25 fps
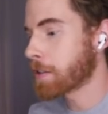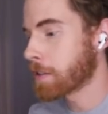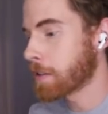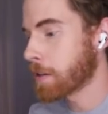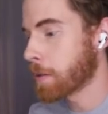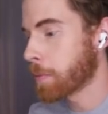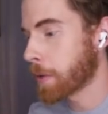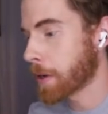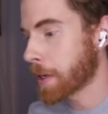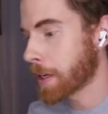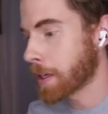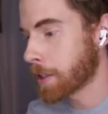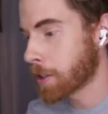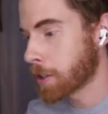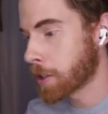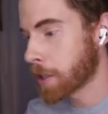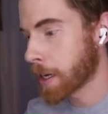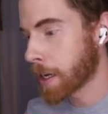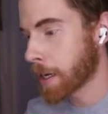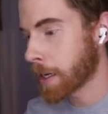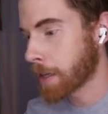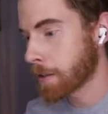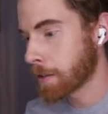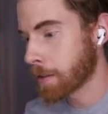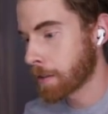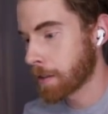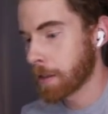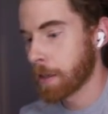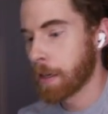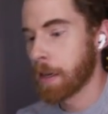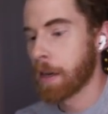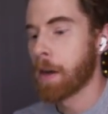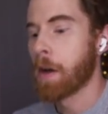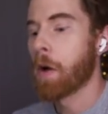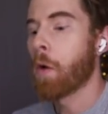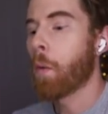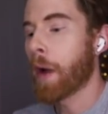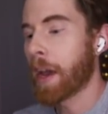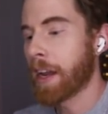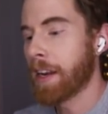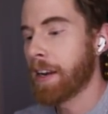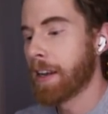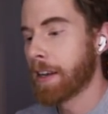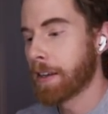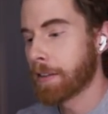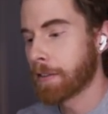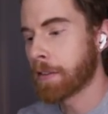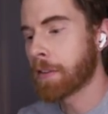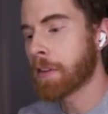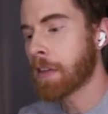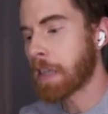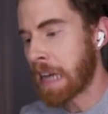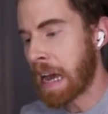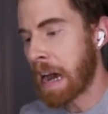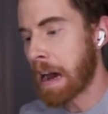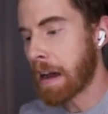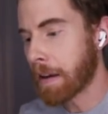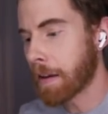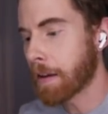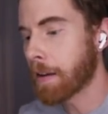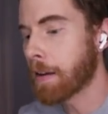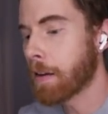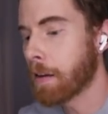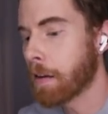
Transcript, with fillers: someone get chased. Witness, got it.